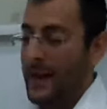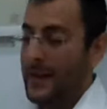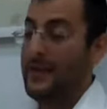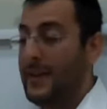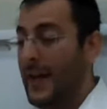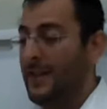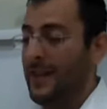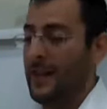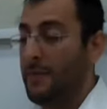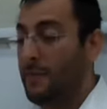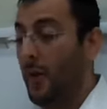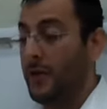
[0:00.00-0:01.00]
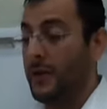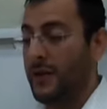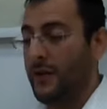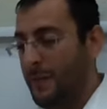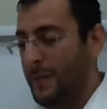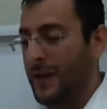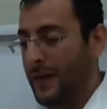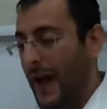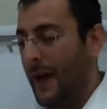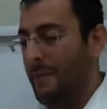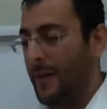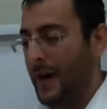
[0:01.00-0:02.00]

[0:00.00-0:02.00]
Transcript: extending the borders of the pit up